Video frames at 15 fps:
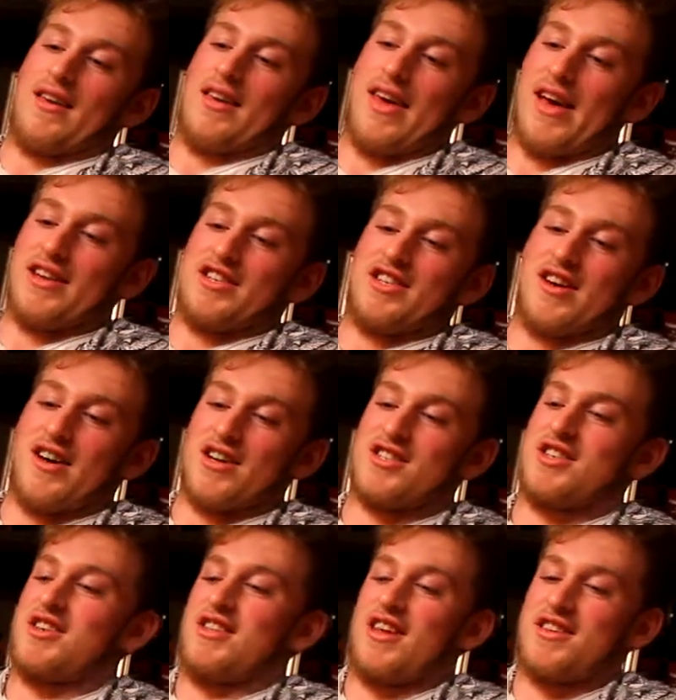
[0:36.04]
Yeah, Josh,
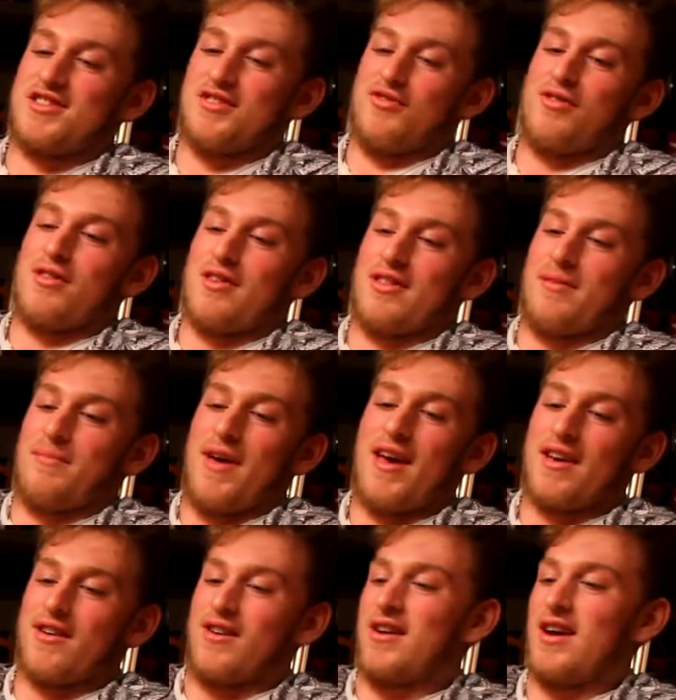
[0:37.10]
that's the role of the
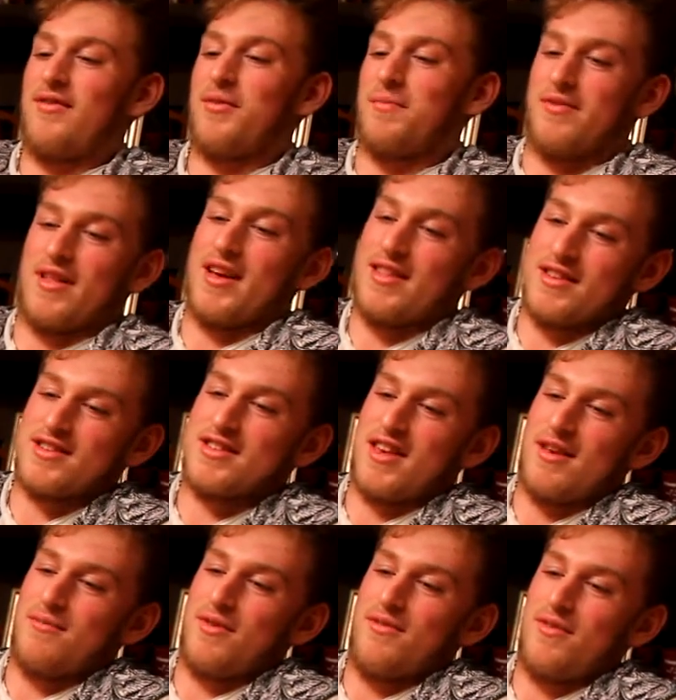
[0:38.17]
banker. Ever played this game
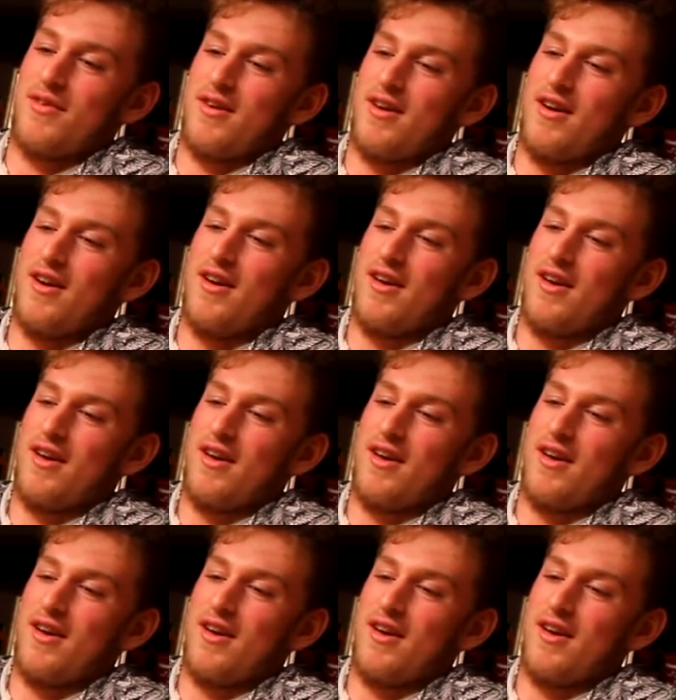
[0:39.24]
before?